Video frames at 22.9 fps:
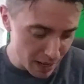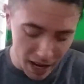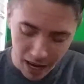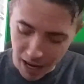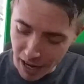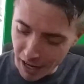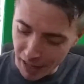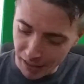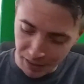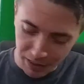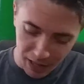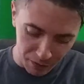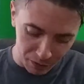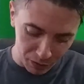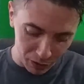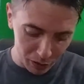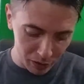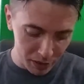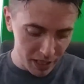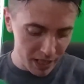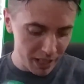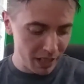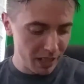I
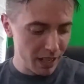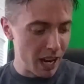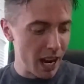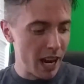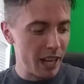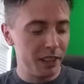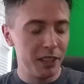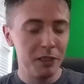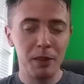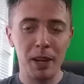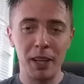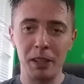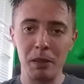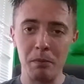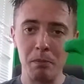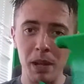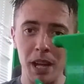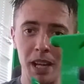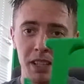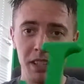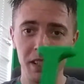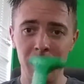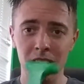definitely highly
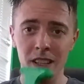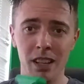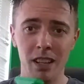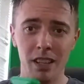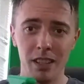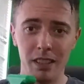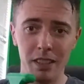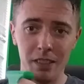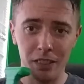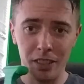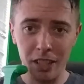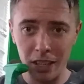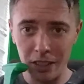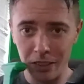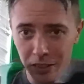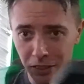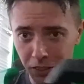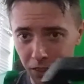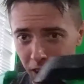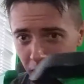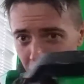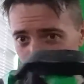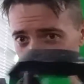recommend these gun
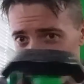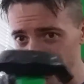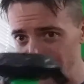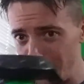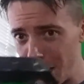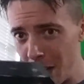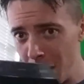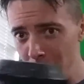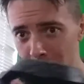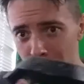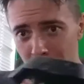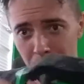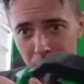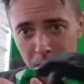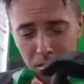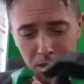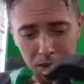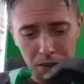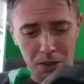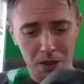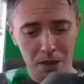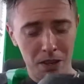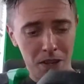stocks.
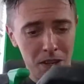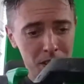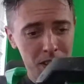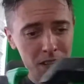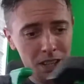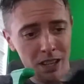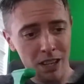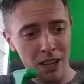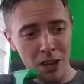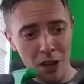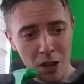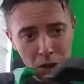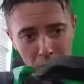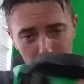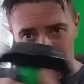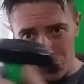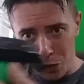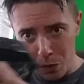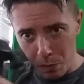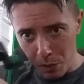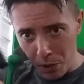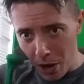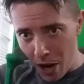They're
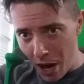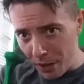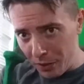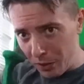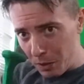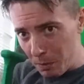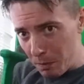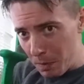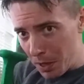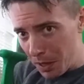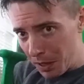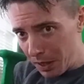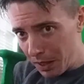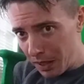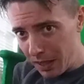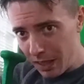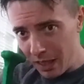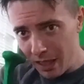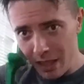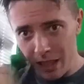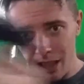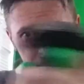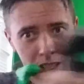super awesome,
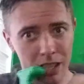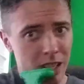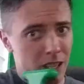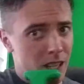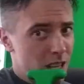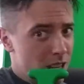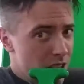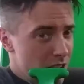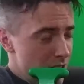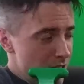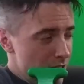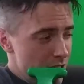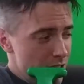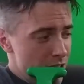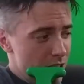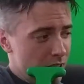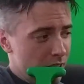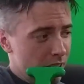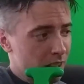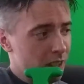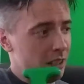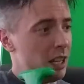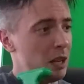
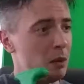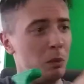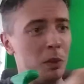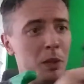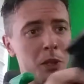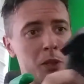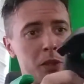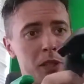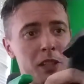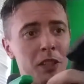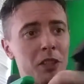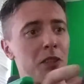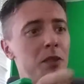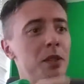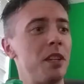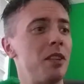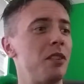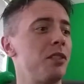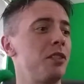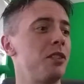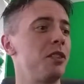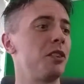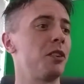and they will
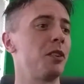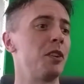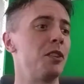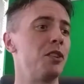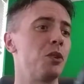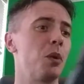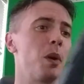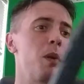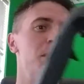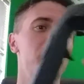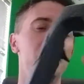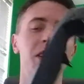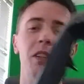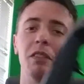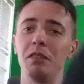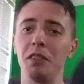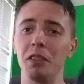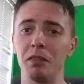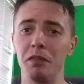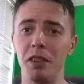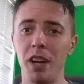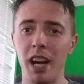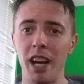increase your enjoyment of
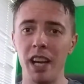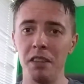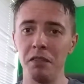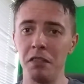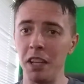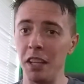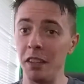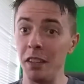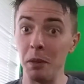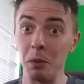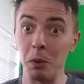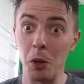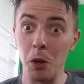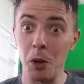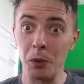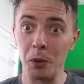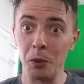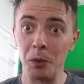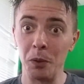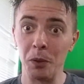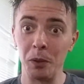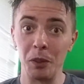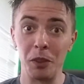your Vive, and they will
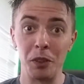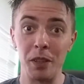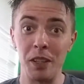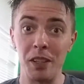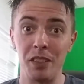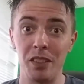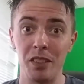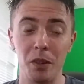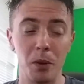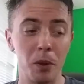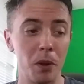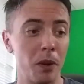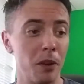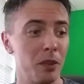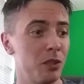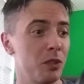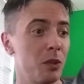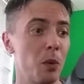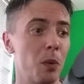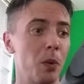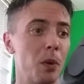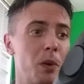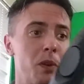also increase your
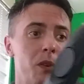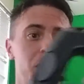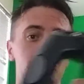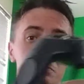scores